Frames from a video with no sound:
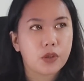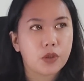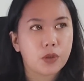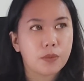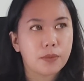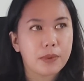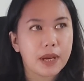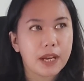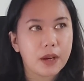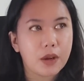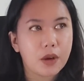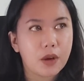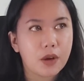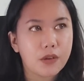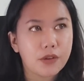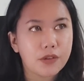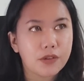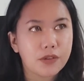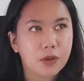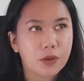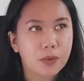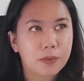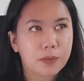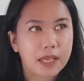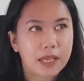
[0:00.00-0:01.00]
you might
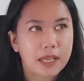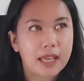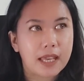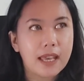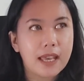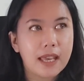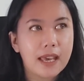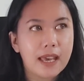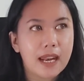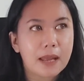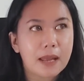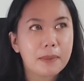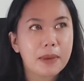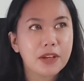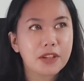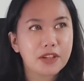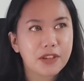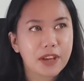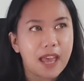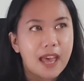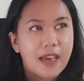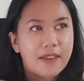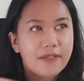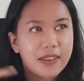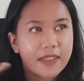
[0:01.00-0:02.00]
also be, and I'm
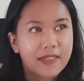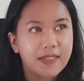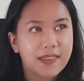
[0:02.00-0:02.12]
actually